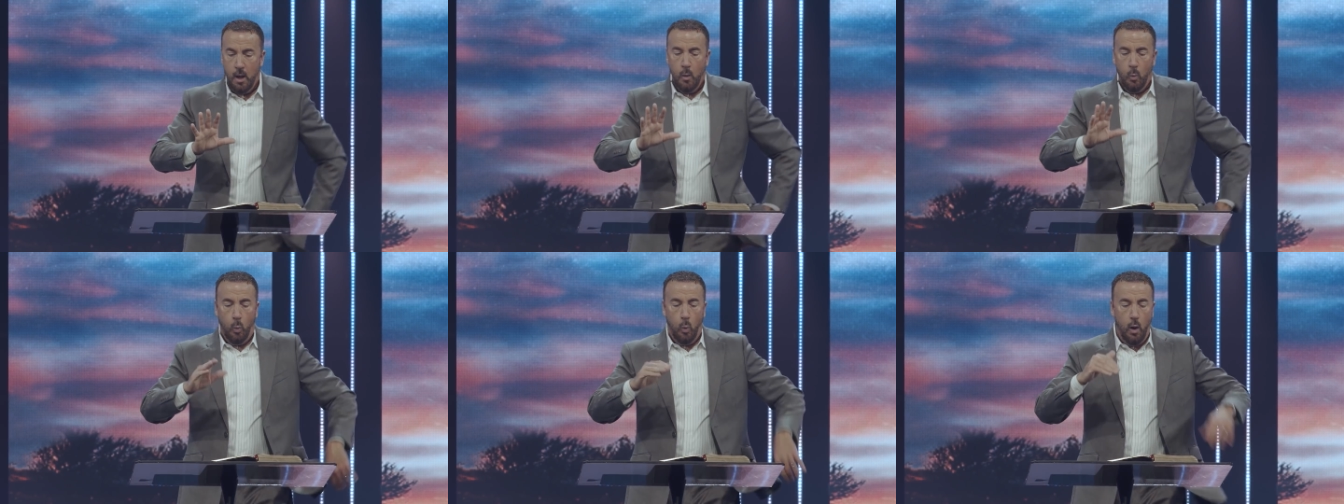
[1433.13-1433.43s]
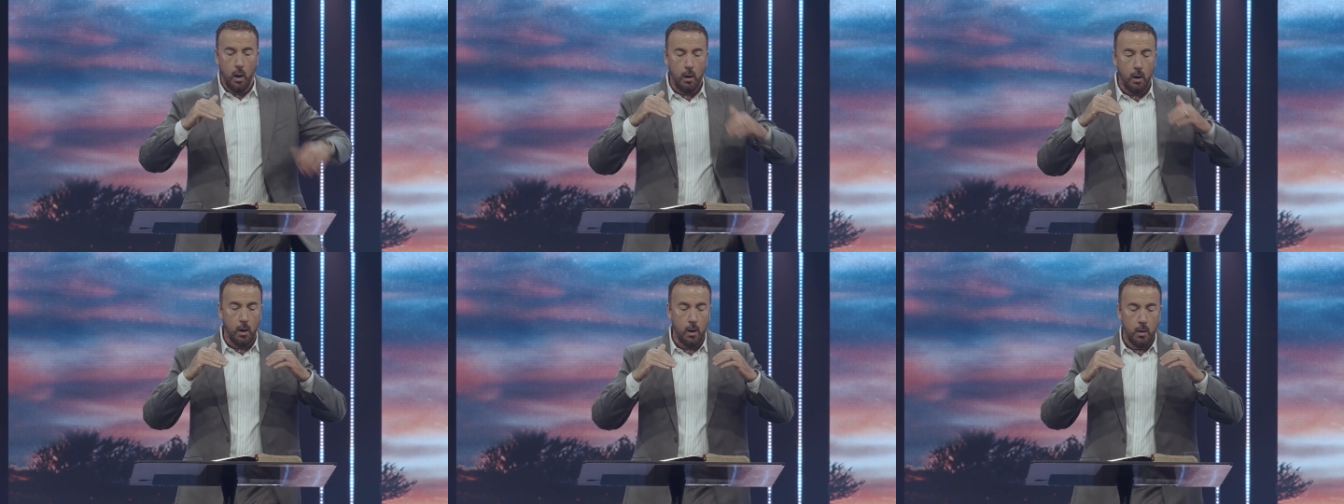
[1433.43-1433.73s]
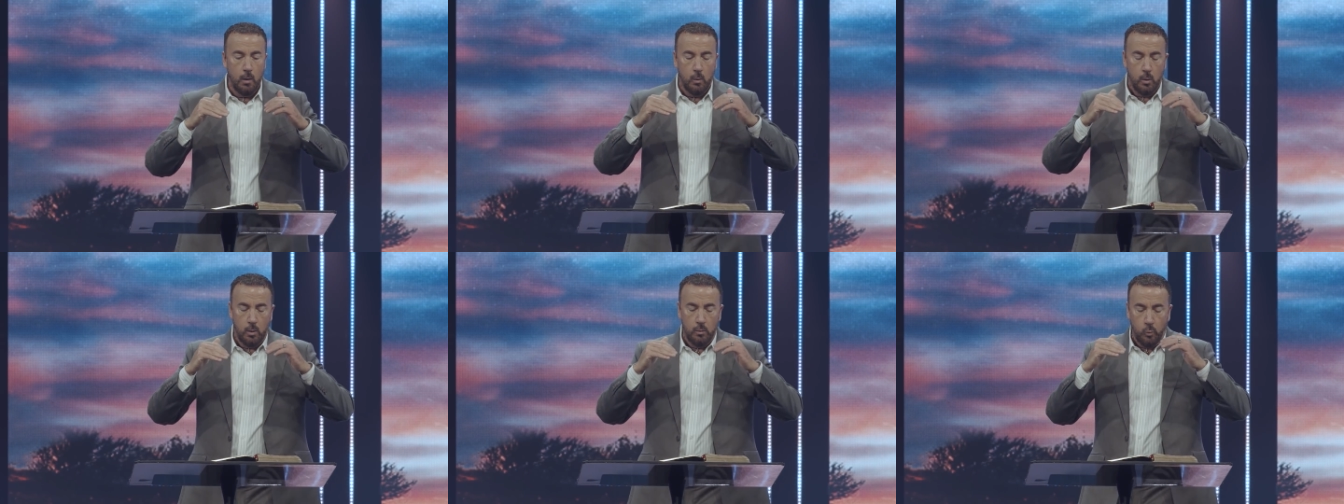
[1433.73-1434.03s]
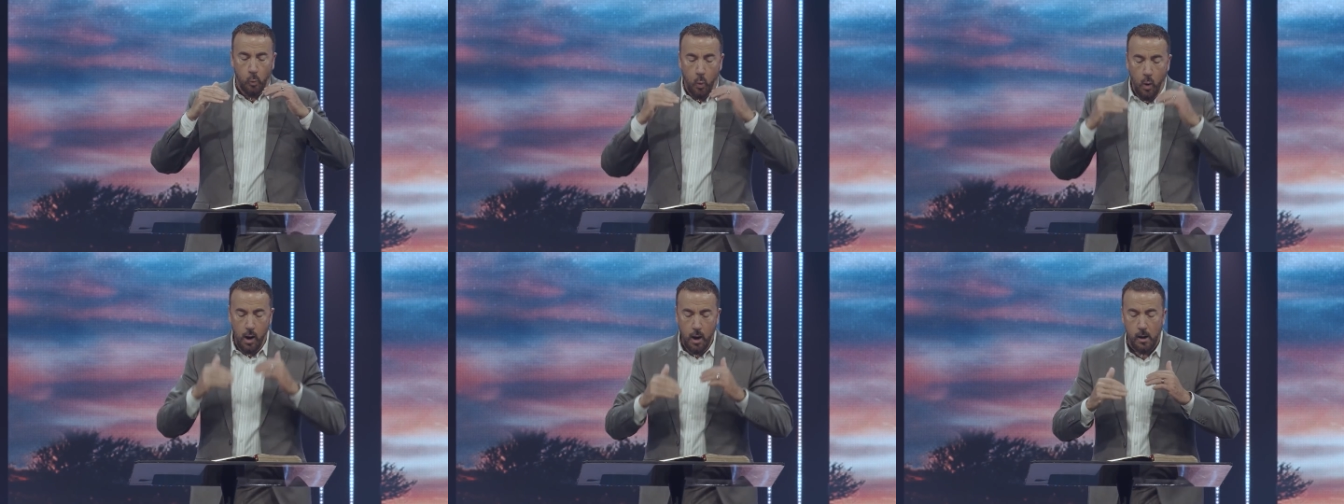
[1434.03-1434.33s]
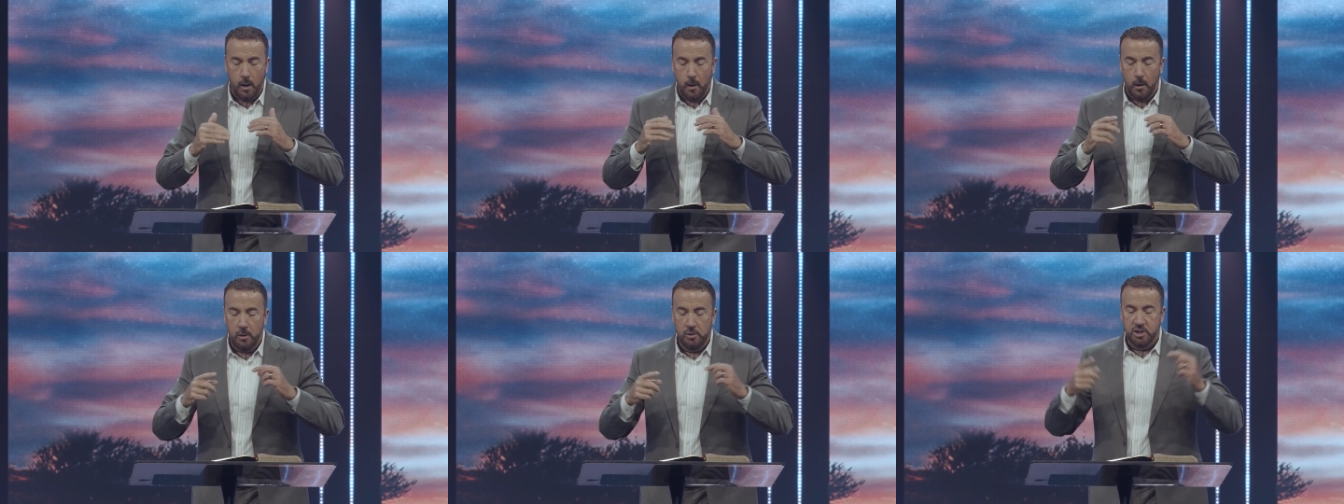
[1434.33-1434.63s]
were
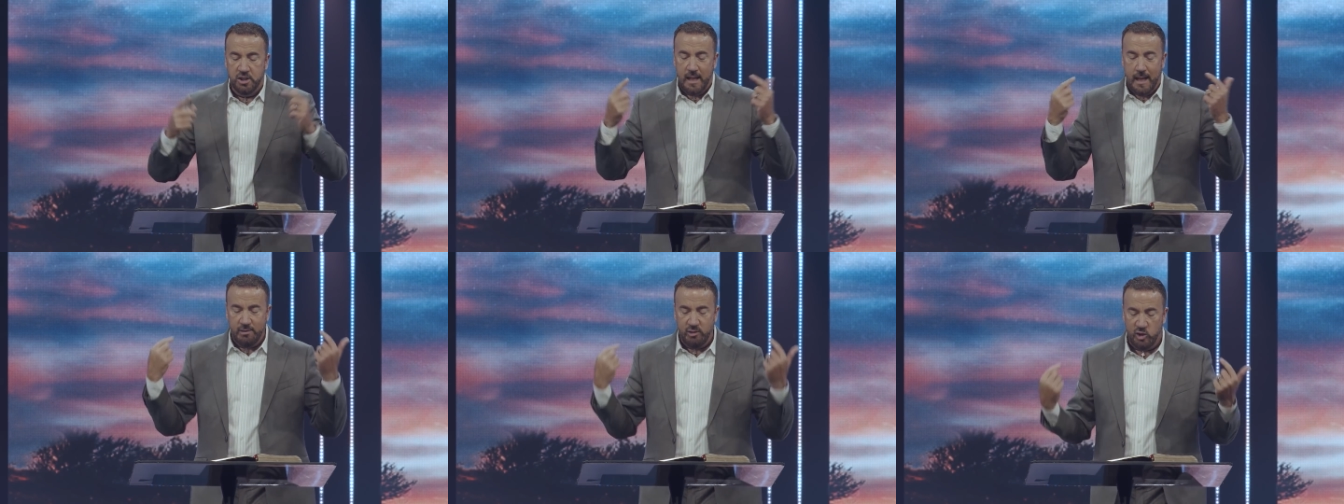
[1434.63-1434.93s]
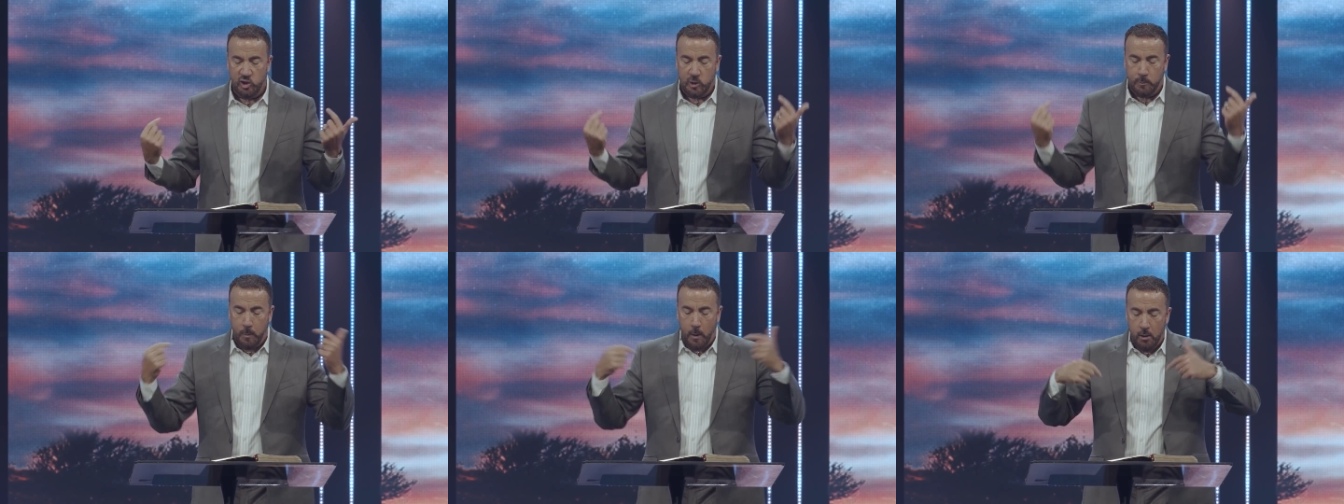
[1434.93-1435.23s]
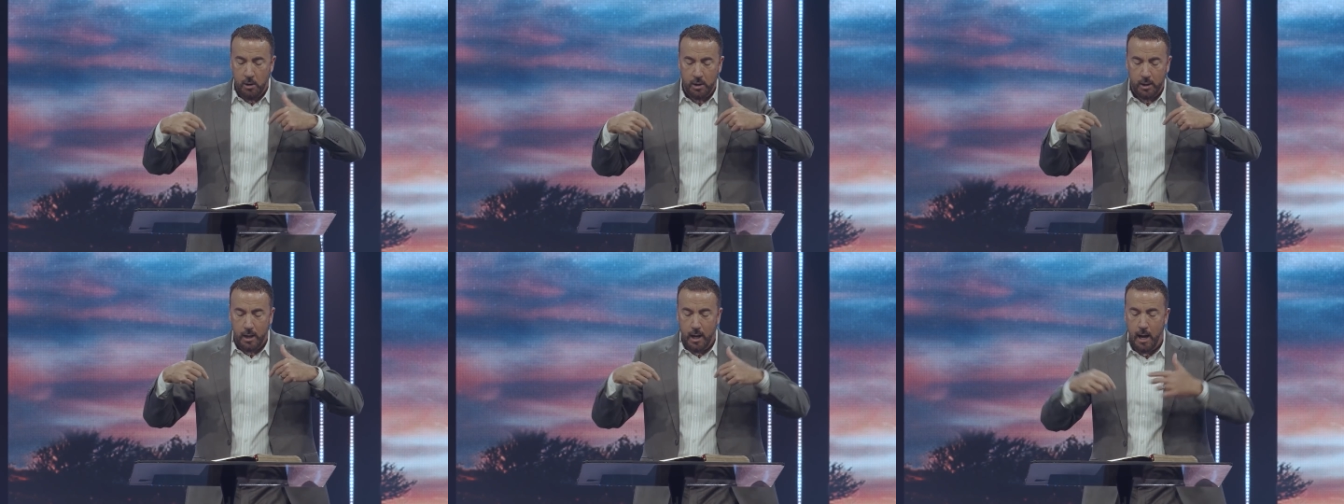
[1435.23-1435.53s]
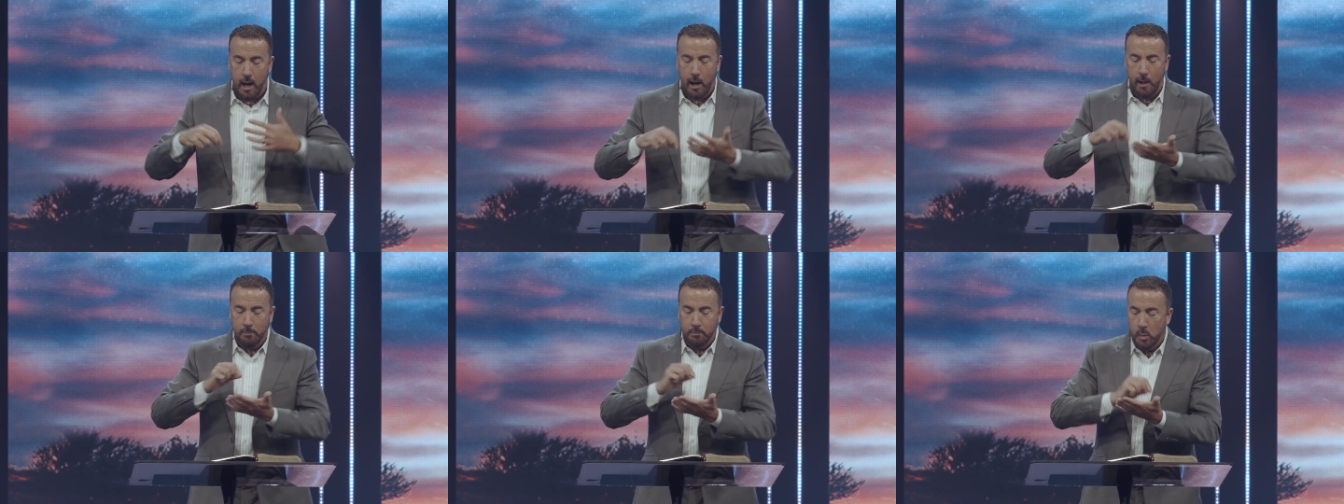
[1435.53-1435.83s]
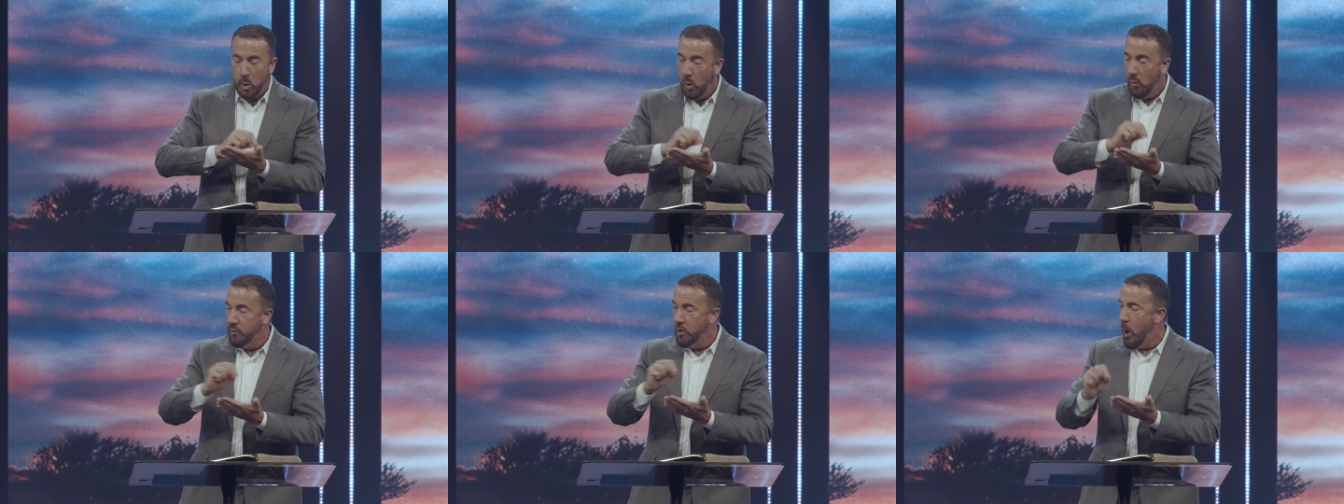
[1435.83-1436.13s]
words that the Spirit of God
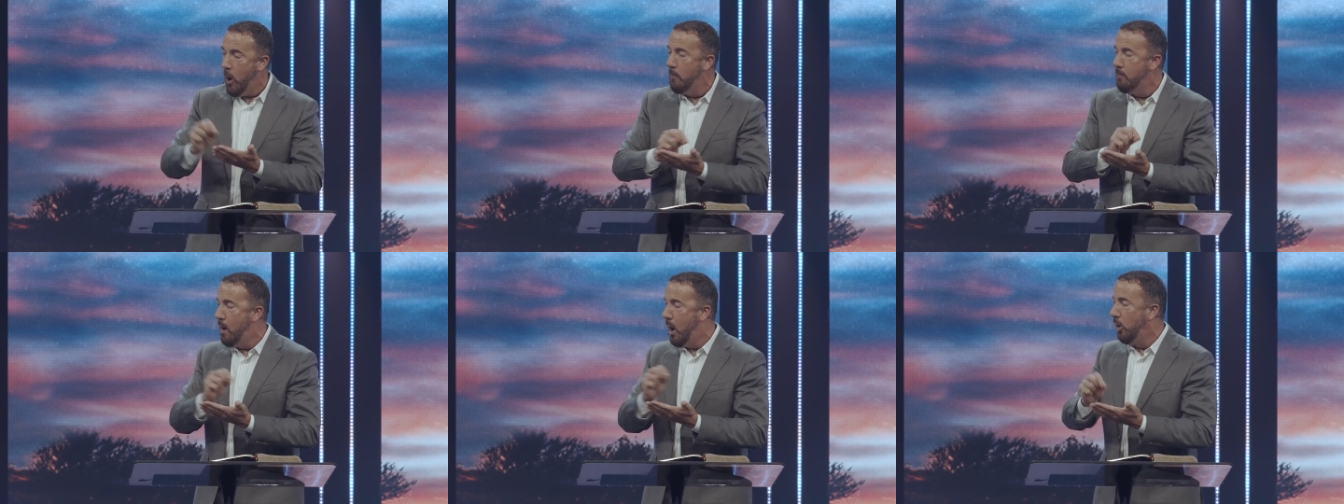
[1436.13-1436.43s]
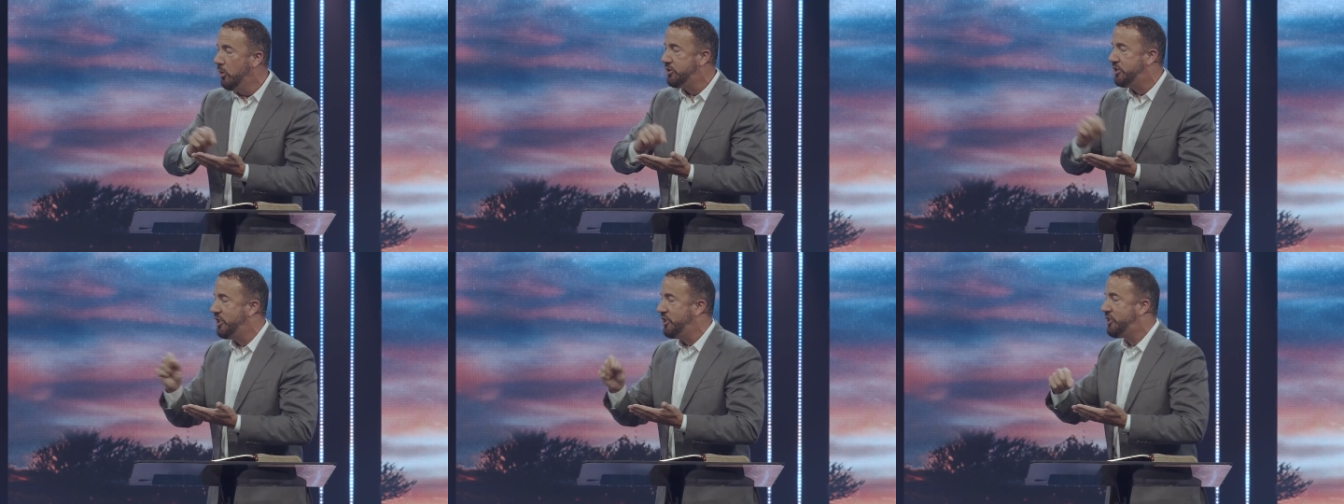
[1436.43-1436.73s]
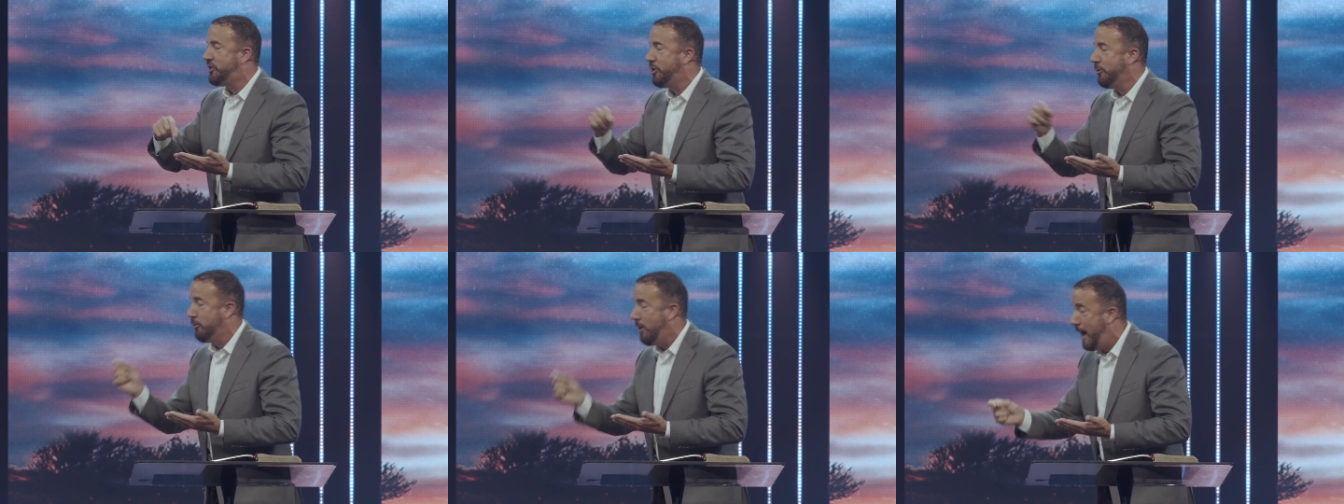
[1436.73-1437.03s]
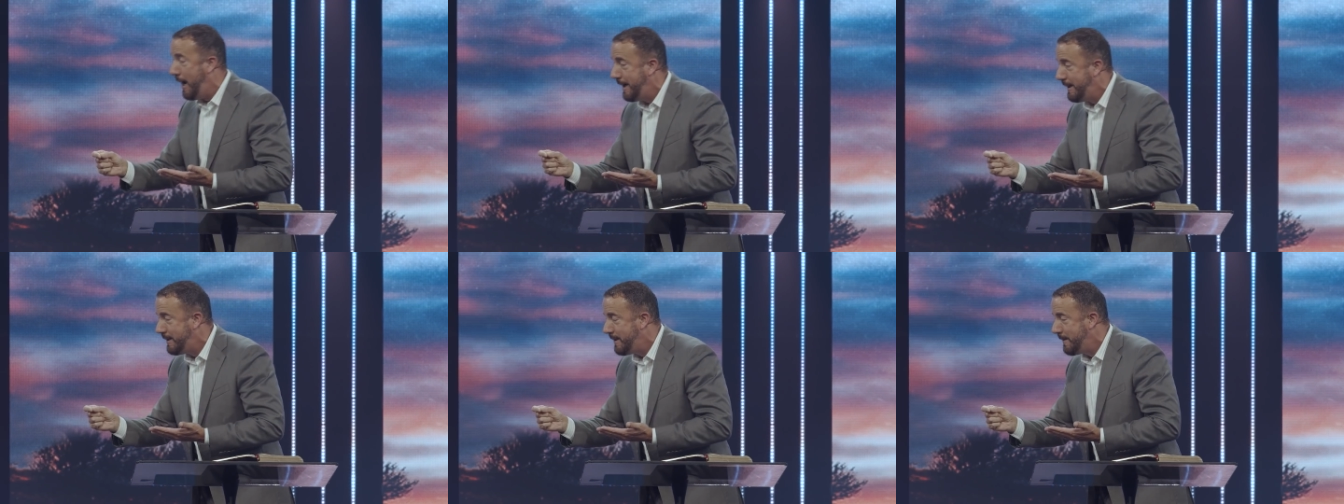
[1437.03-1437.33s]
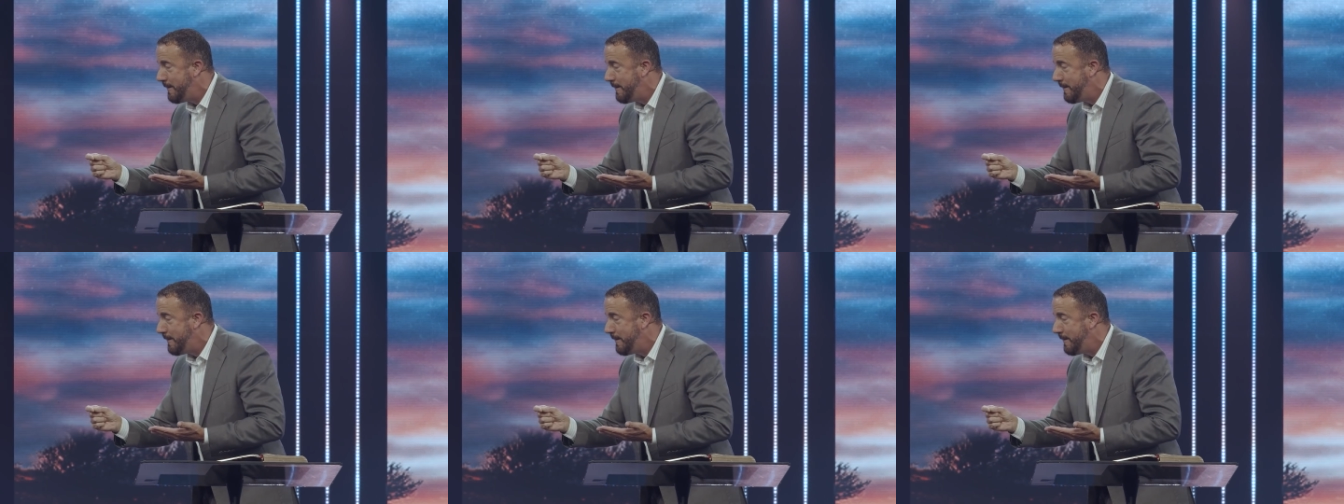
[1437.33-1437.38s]
moved on Moses to write.